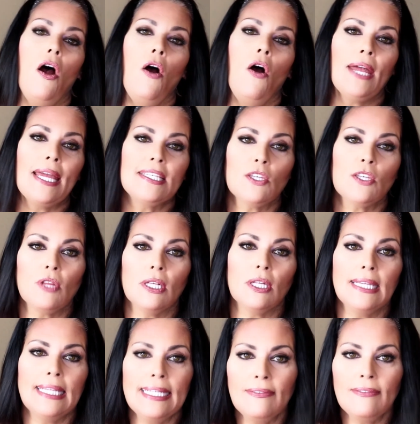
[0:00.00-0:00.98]
Okay, so the
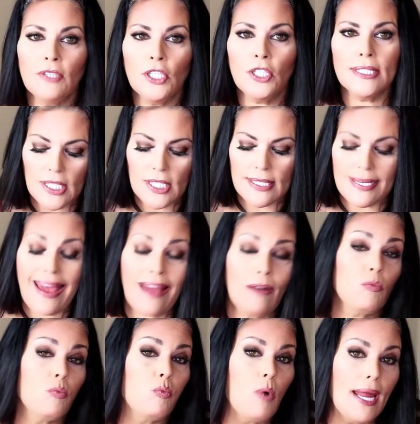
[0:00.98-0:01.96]
liver does not
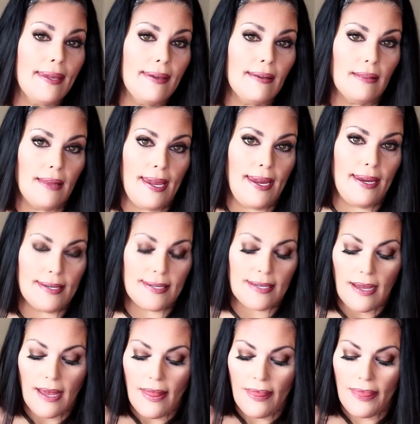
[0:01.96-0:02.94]
regulate
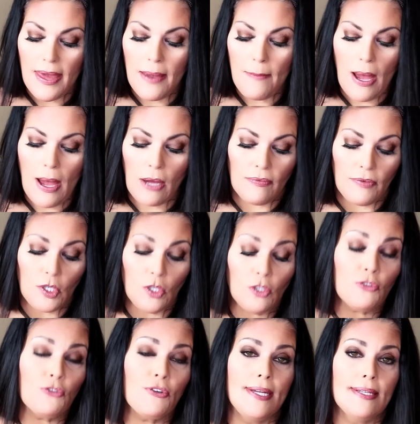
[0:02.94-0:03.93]
the amount of
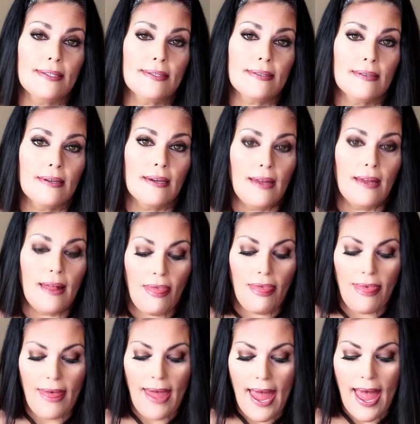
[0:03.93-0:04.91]
nutrients
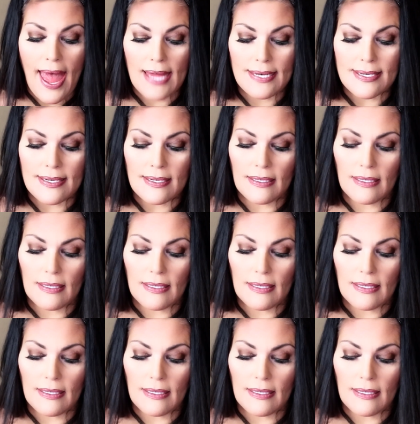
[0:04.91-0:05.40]
that